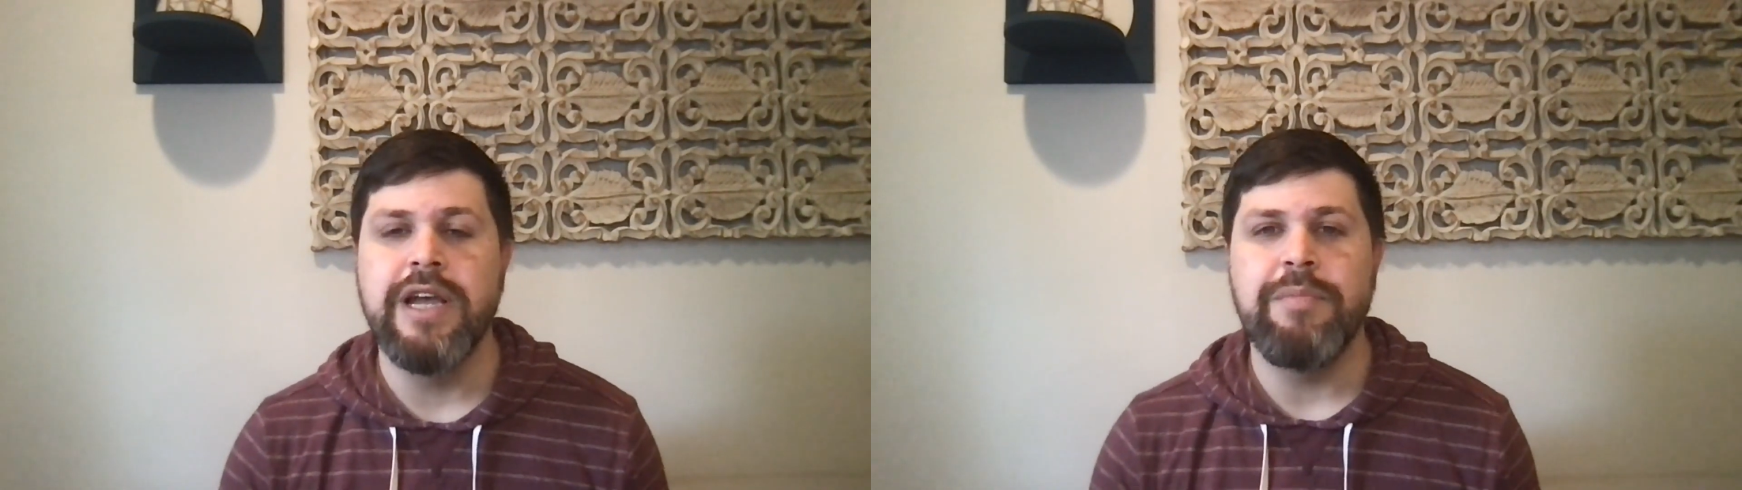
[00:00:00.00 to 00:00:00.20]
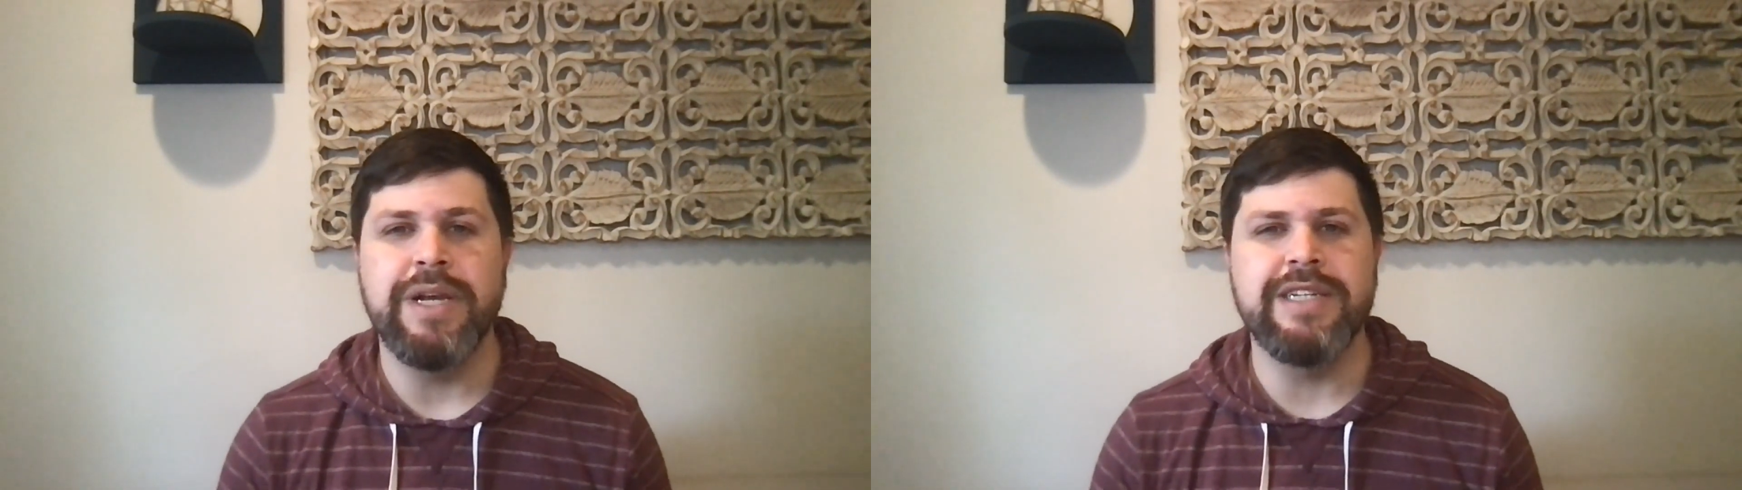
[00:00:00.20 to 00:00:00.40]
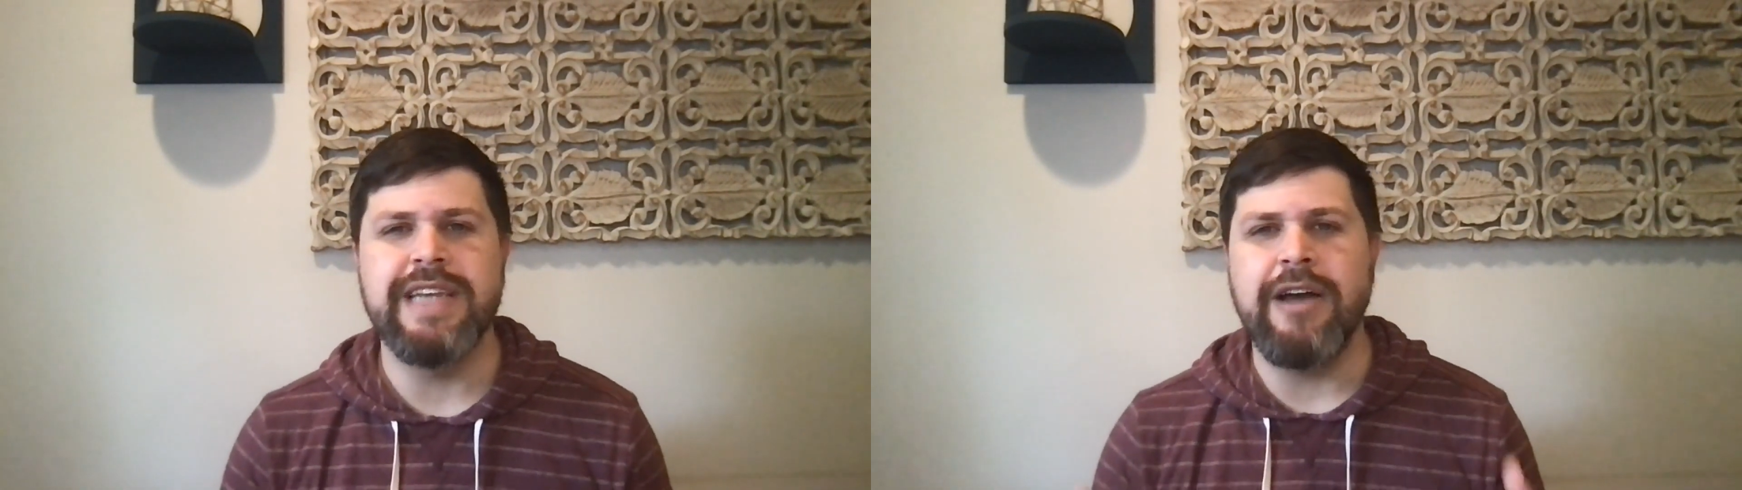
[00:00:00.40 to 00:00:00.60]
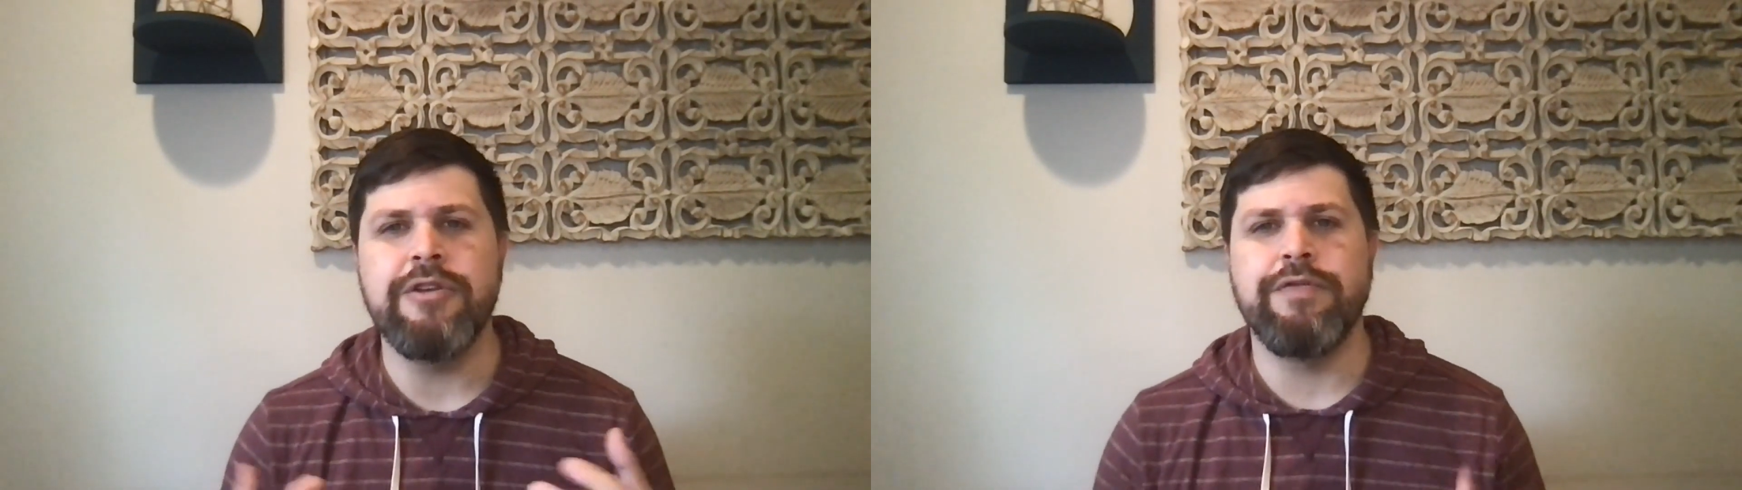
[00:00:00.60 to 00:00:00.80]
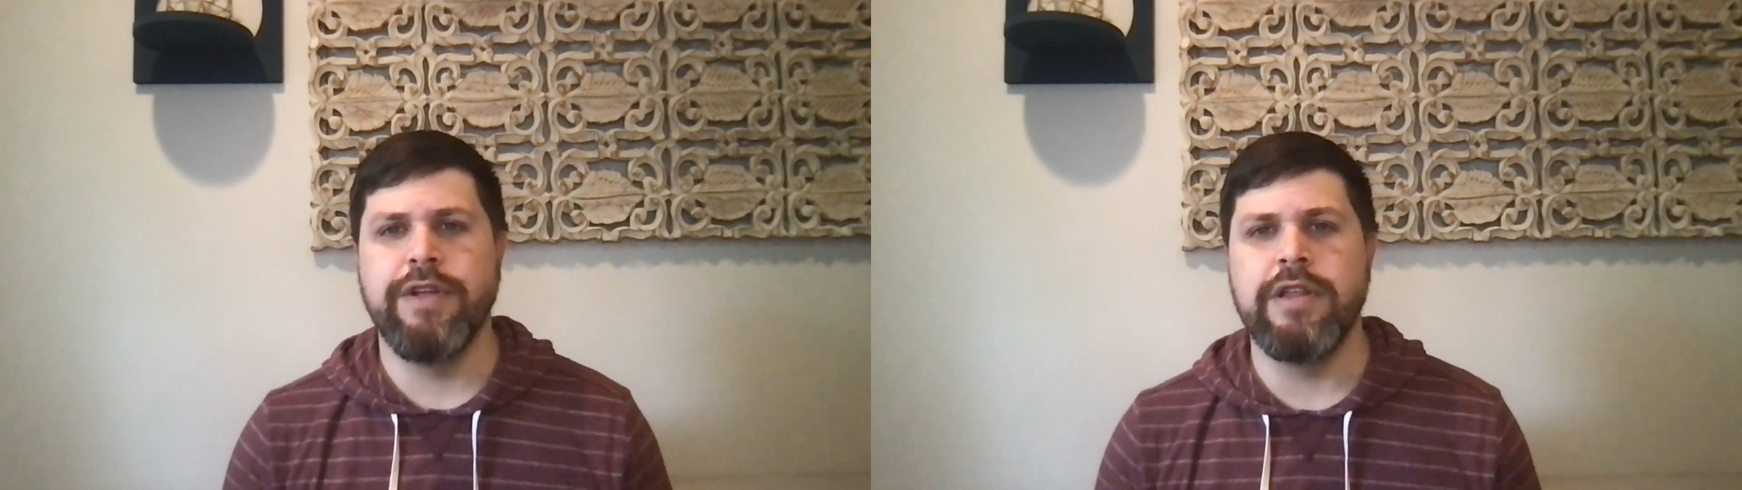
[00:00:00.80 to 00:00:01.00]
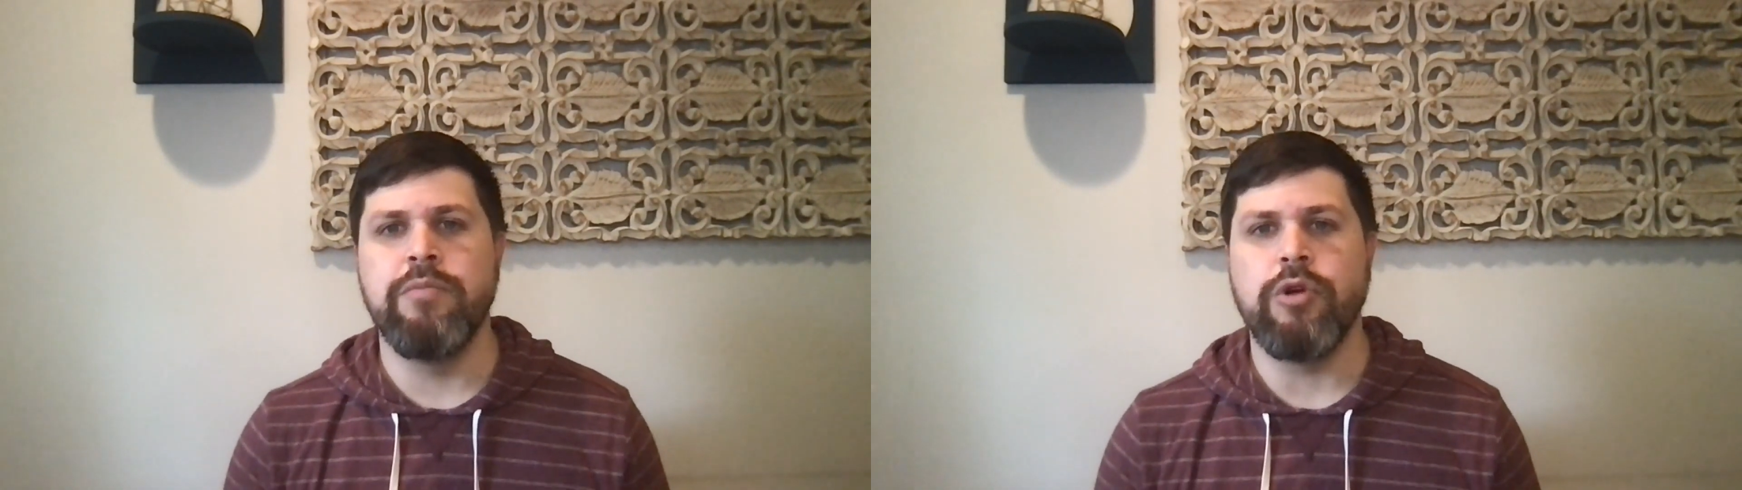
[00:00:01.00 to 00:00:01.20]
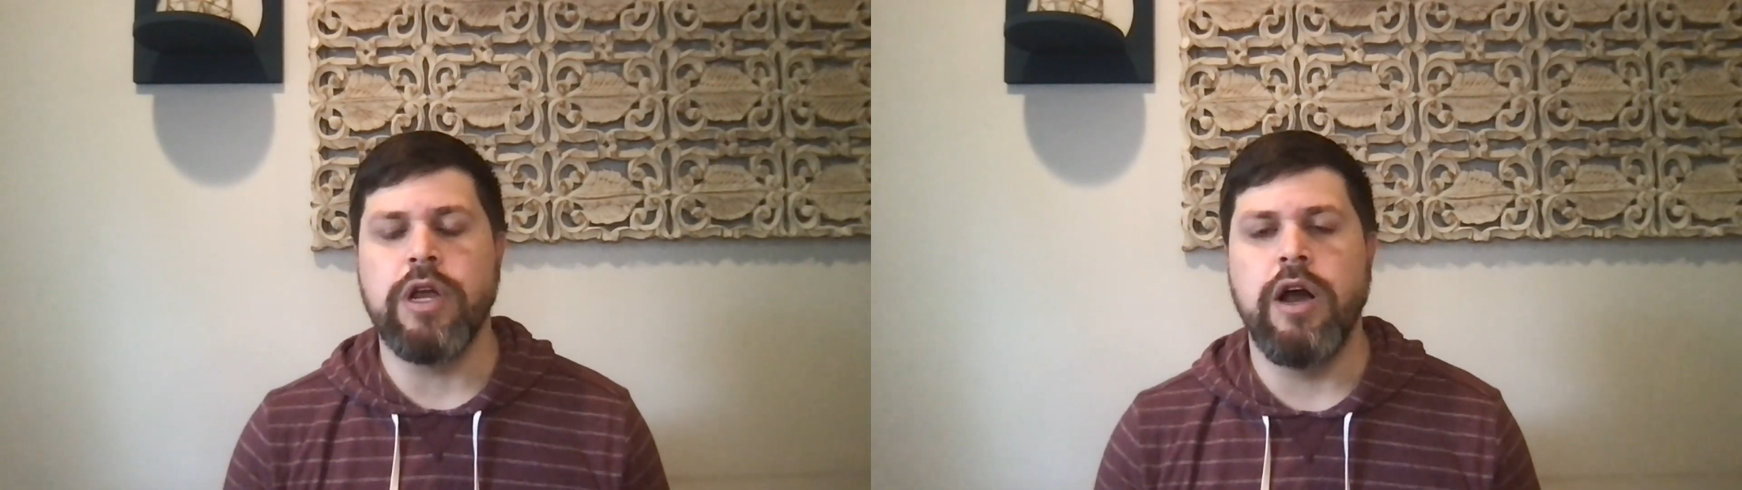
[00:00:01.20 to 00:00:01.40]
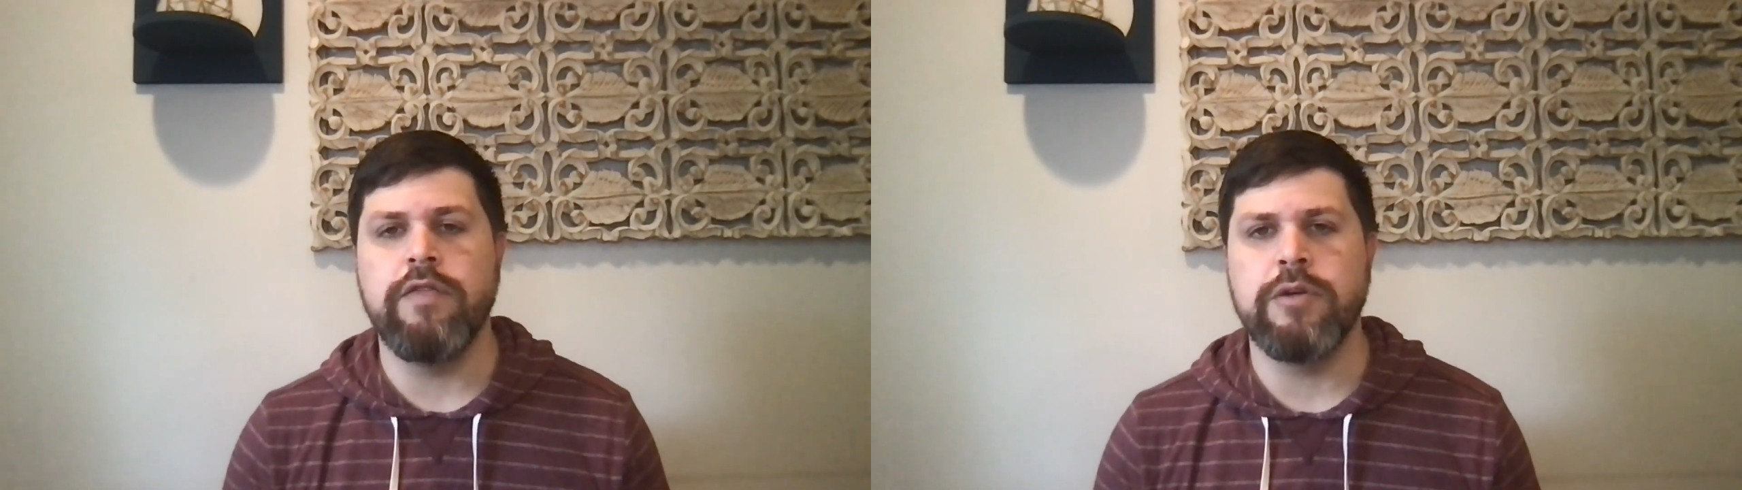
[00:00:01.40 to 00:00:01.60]
because now you're feeling more
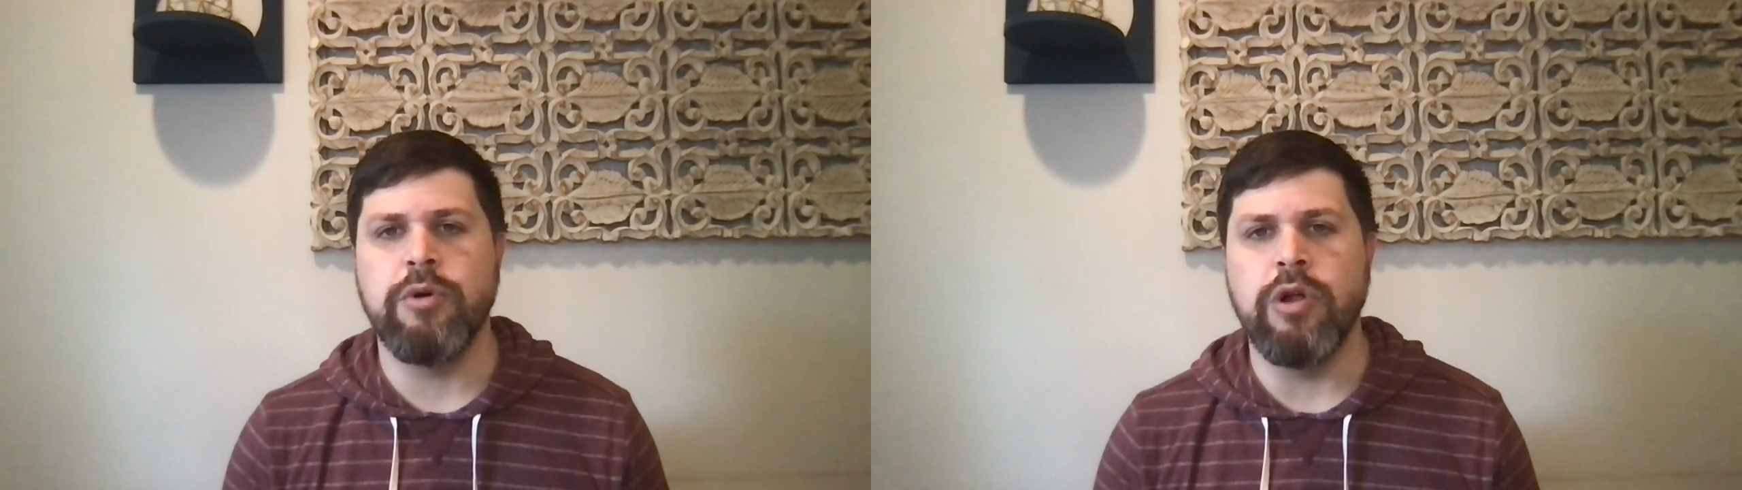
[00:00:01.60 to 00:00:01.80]
comfortable